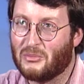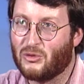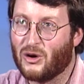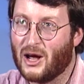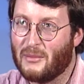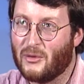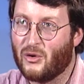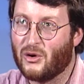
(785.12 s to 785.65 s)

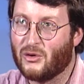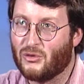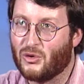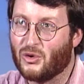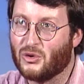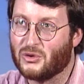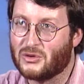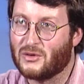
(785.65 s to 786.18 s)
primary
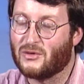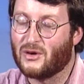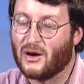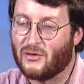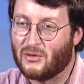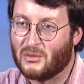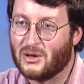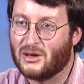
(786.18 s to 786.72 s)
roles of
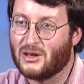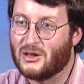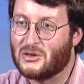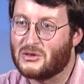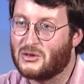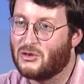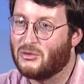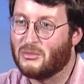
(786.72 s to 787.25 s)
government
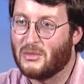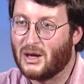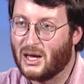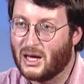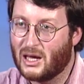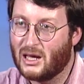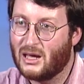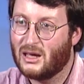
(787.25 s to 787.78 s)
is to
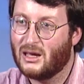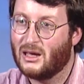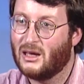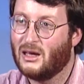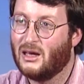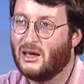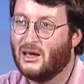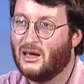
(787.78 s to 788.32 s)
make
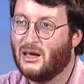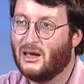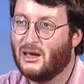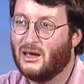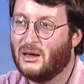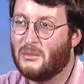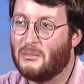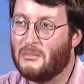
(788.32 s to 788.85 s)

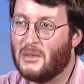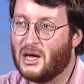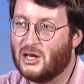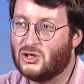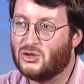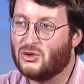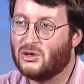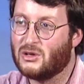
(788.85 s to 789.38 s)

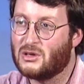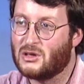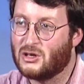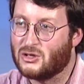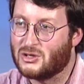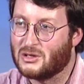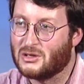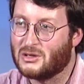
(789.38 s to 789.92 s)
major
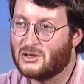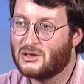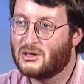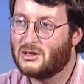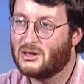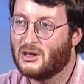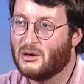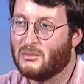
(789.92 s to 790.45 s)

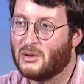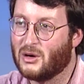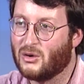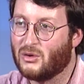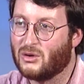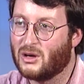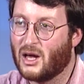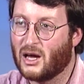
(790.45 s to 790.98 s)
decisions
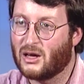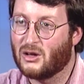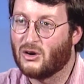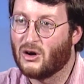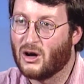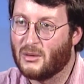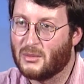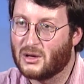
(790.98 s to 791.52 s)
about
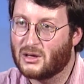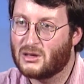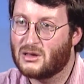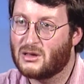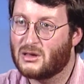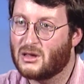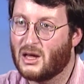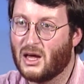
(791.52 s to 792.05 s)

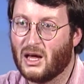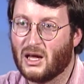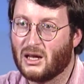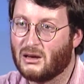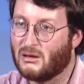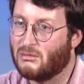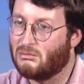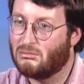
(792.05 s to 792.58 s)
economics
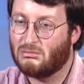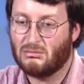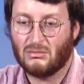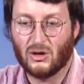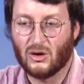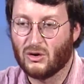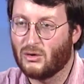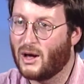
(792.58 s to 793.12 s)
and, you
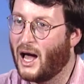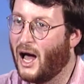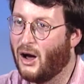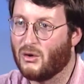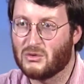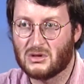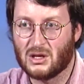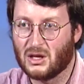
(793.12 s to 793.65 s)
know,
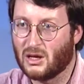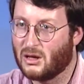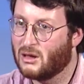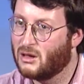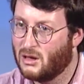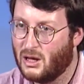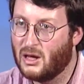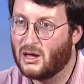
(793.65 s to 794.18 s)
housing,
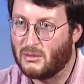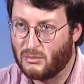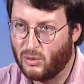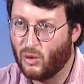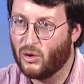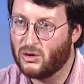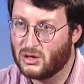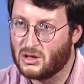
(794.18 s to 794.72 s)

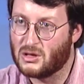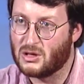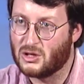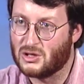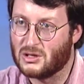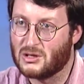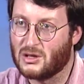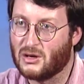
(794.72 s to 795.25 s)
important
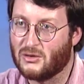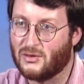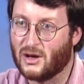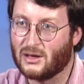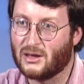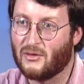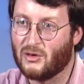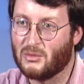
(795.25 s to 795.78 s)
decisions that
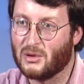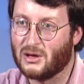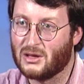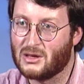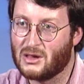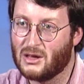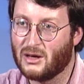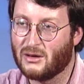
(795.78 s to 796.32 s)
affect
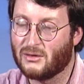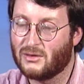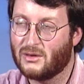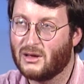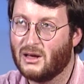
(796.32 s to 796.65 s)
everybody's life.